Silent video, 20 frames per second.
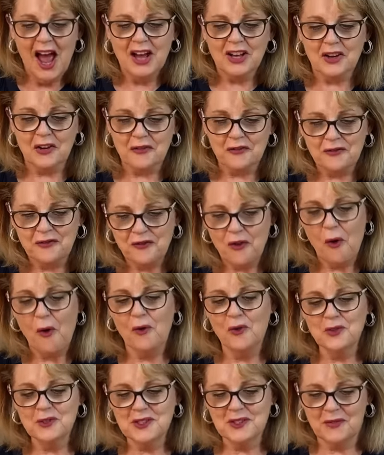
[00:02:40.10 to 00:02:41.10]

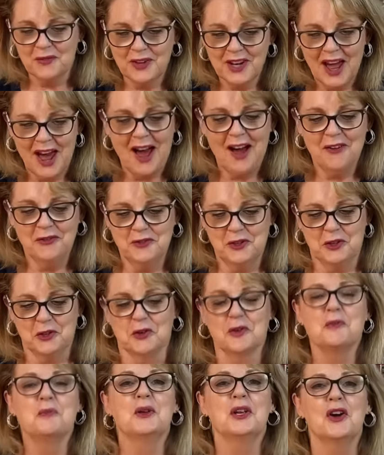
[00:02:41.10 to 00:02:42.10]
Guffaws of laughter
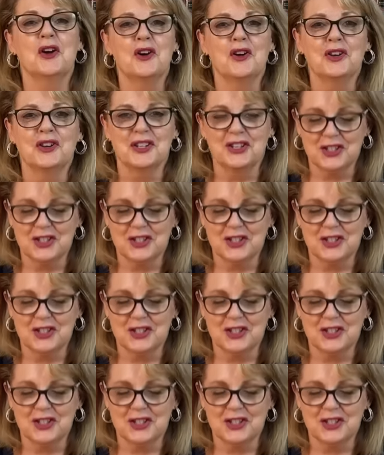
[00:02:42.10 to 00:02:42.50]
could be heard